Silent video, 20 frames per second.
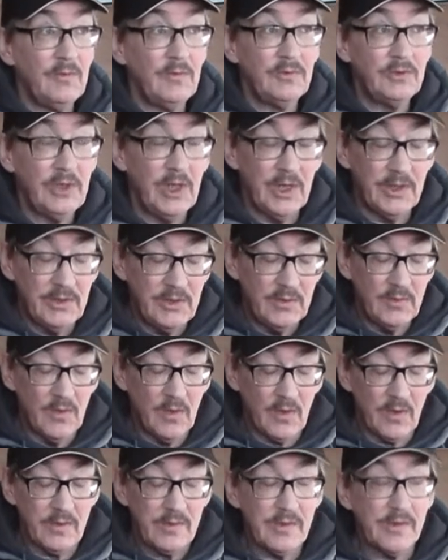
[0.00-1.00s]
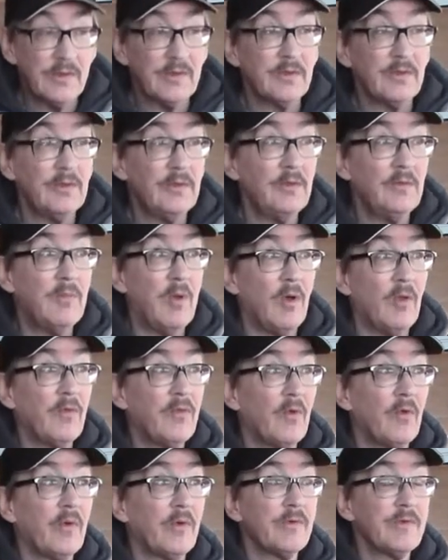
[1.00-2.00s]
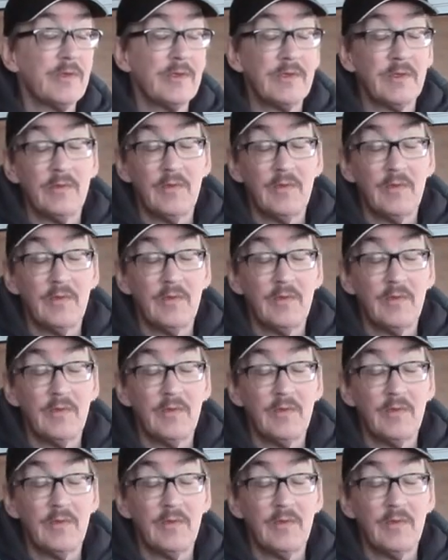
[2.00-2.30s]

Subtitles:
she had 2 horses, and to do both horses,